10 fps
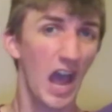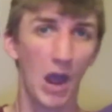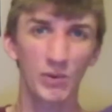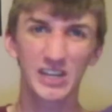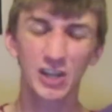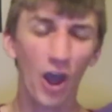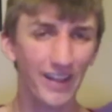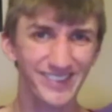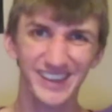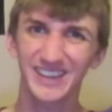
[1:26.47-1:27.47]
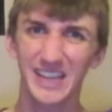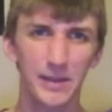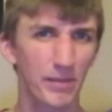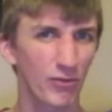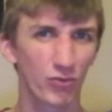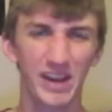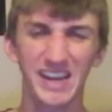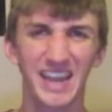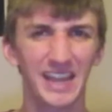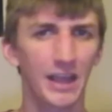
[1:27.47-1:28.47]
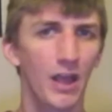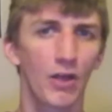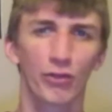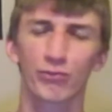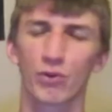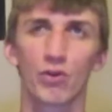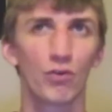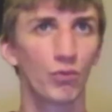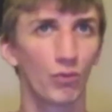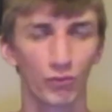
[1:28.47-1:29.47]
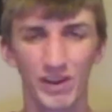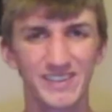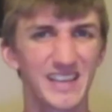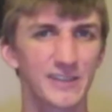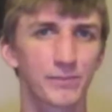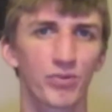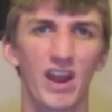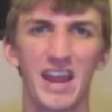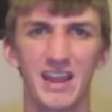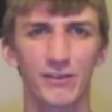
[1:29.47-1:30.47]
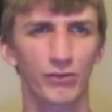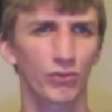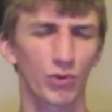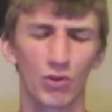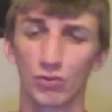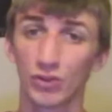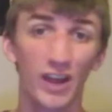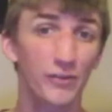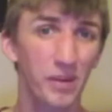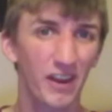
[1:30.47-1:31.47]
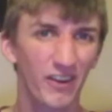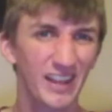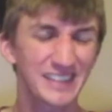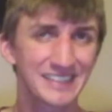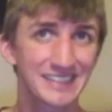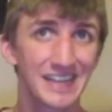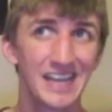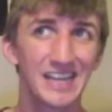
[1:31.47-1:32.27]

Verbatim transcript: I would constantly be reading through recess breaks, through lunch periods.